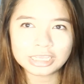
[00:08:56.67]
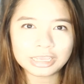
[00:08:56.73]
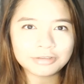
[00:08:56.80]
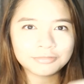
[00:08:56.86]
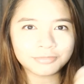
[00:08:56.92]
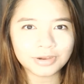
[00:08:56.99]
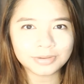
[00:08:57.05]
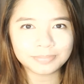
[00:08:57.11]

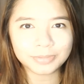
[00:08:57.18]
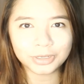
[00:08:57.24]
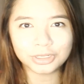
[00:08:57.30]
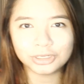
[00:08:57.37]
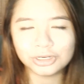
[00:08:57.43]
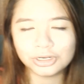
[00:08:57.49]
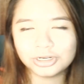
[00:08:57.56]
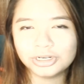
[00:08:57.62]
give up
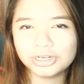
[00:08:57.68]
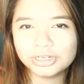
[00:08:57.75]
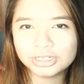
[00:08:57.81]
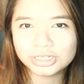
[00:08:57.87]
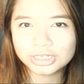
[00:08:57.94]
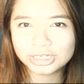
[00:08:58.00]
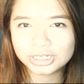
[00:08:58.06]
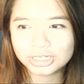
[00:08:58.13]
on your
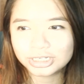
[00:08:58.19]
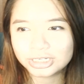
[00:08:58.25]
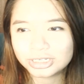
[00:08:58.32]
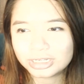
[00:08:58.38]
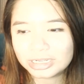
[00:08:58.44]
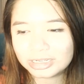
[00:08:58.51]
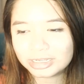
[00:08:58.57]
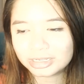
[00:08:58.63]

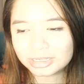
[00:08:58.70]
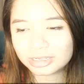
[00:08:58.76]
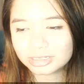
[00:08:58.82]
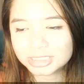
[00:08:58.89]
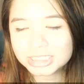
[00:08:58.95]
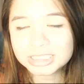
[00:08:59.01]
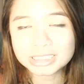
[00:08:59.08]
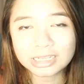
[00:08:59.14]

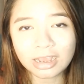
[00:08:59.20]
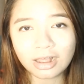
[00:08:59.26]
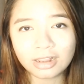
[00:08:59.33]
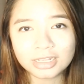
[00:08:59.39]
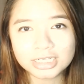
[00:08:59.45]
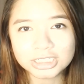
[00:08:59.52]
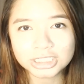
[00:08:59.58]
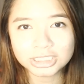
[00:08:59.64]

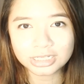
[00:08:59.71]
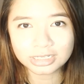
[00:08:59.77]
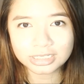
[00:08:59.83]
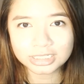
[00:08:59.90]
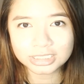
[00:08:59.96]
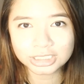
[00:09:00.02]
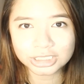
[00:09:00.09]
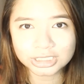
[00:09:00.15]
college
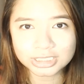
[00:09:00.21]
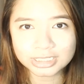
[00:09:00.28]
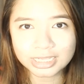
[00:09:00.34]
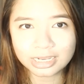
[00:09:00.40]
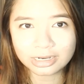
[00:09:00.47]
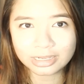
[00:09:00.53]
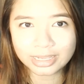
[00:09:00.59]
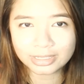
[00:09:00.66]
studies just to get a